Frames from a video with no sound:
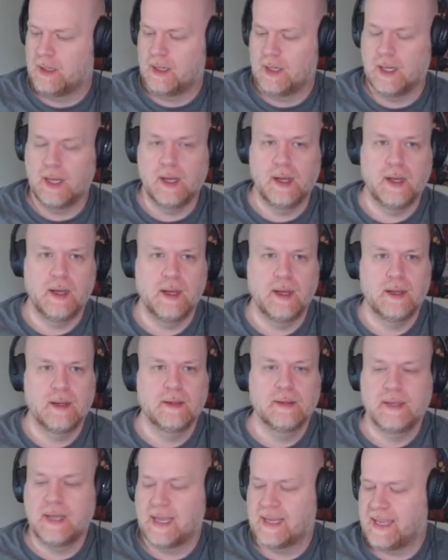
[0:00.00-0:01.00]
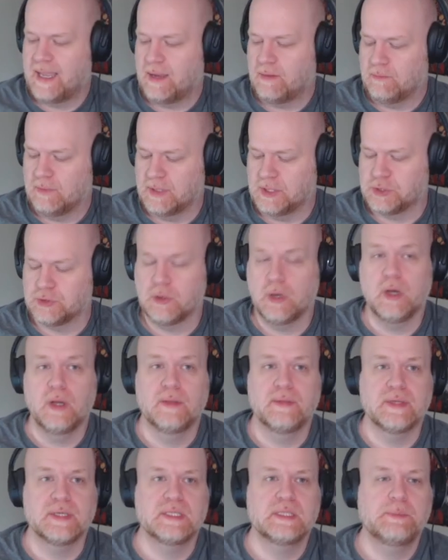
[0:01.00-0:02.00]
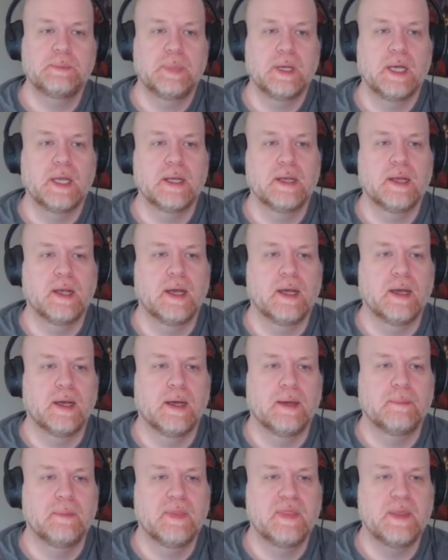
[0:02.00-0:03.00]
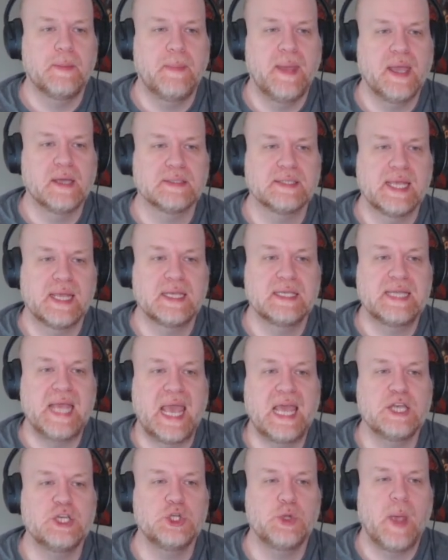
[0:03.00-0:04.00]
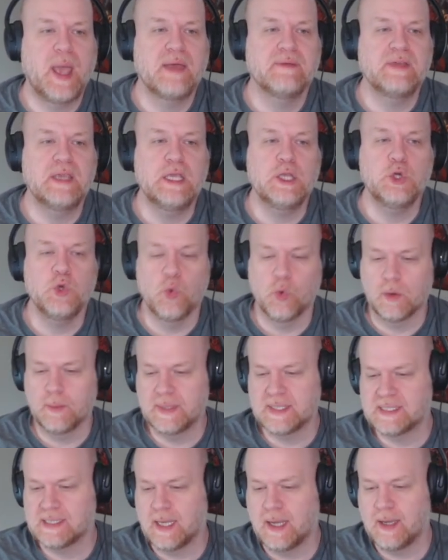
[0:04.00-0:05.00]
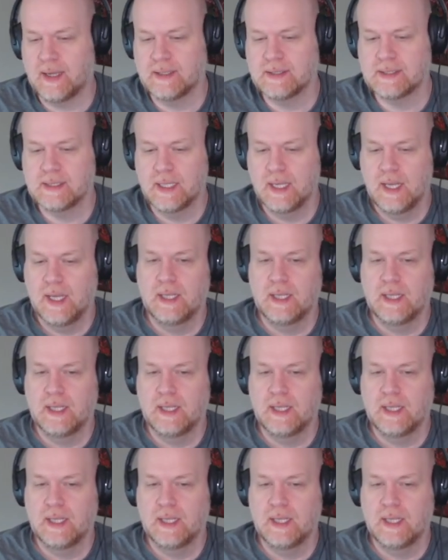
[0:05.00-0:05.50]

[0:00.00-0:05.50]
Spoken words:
I can't really draw on this, but the males tend to have enormous eyes.